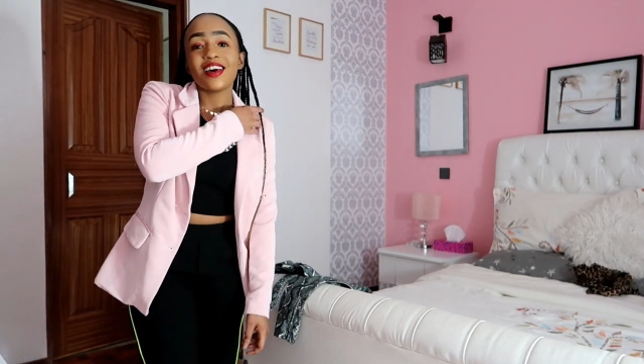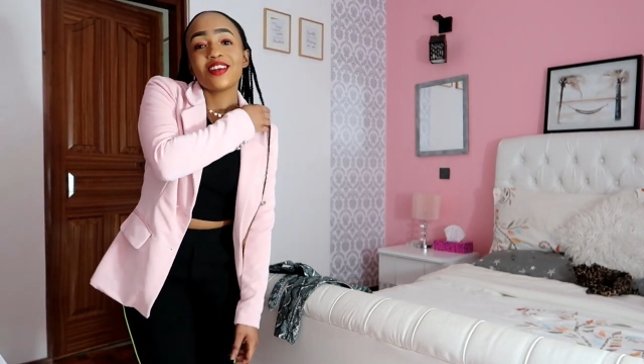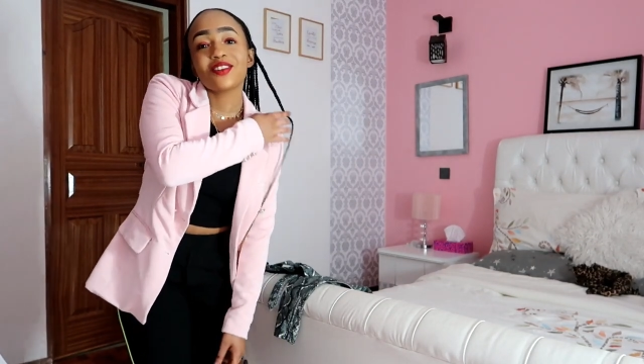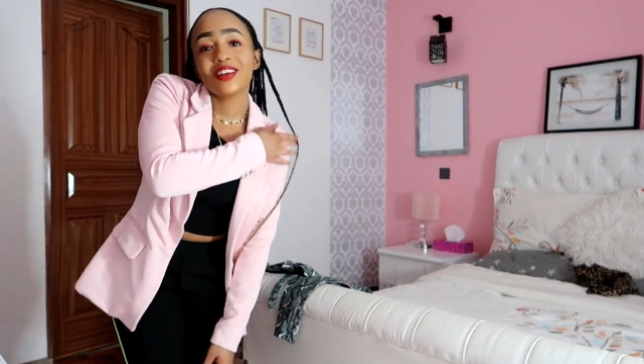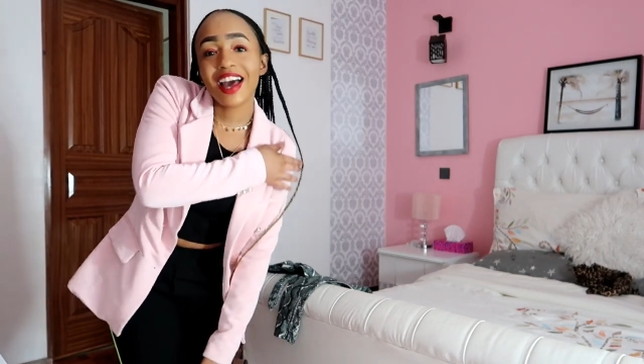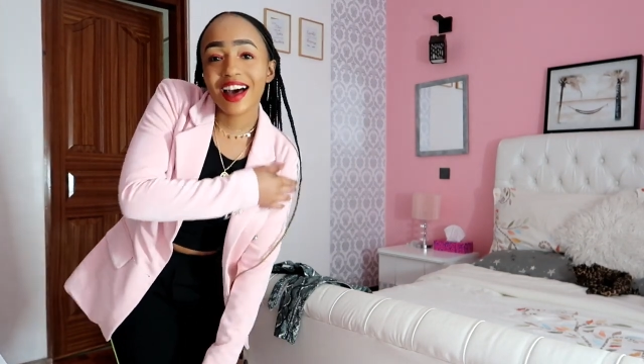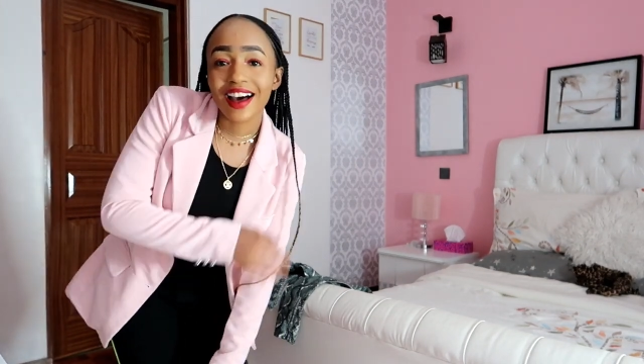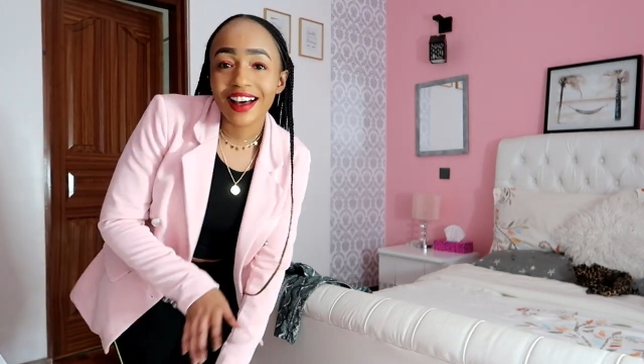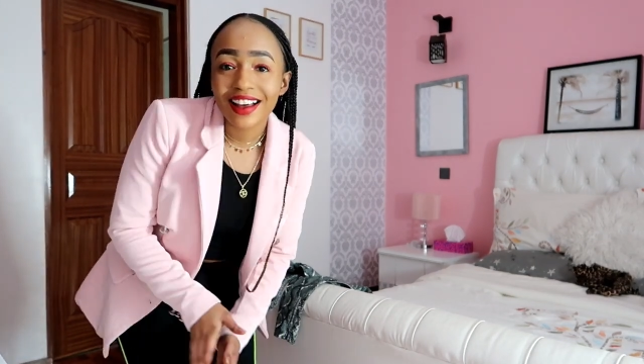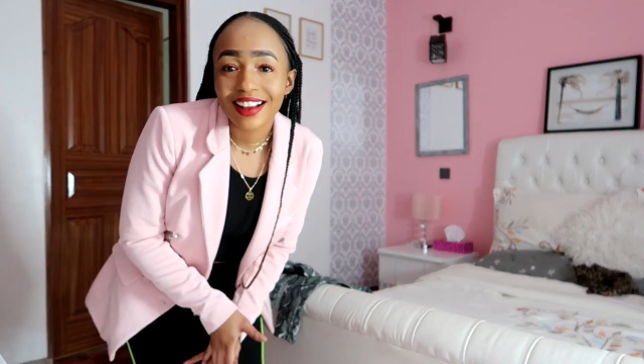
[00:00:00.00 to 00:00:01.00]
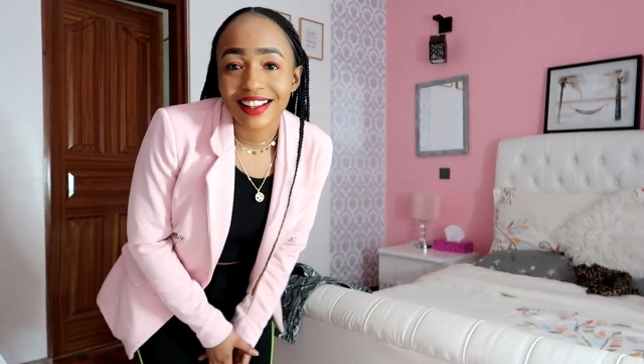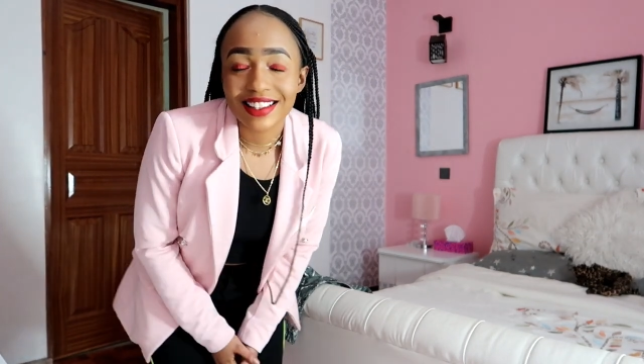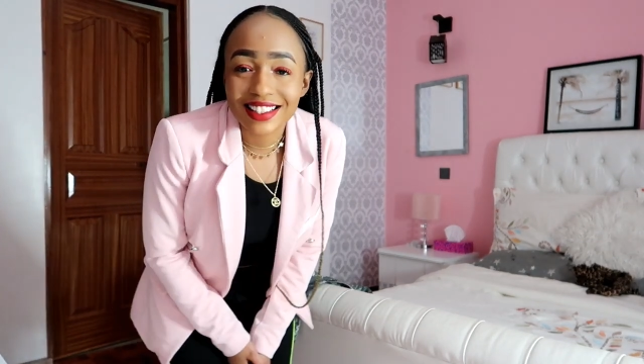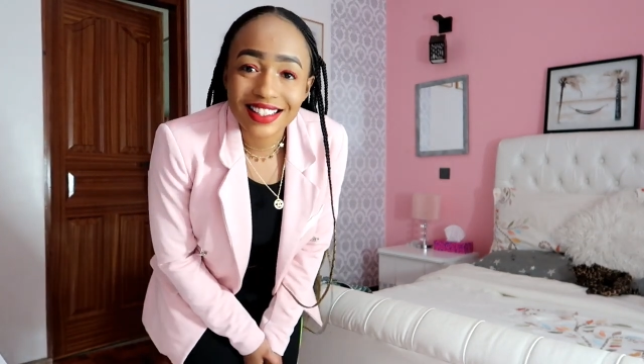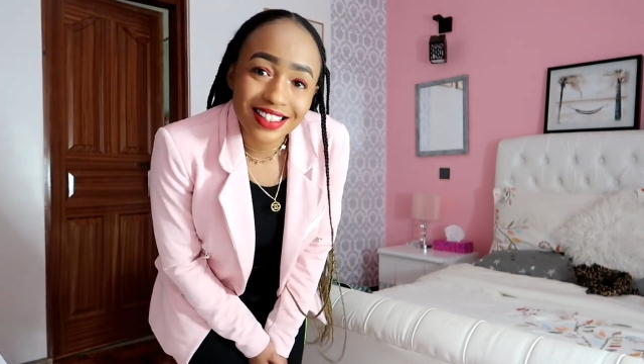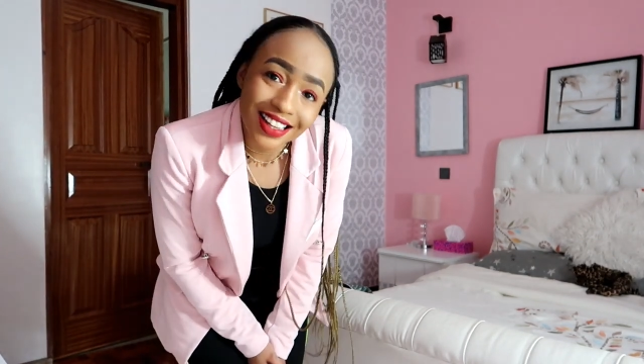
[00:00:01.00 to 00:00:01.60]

So yeah, this is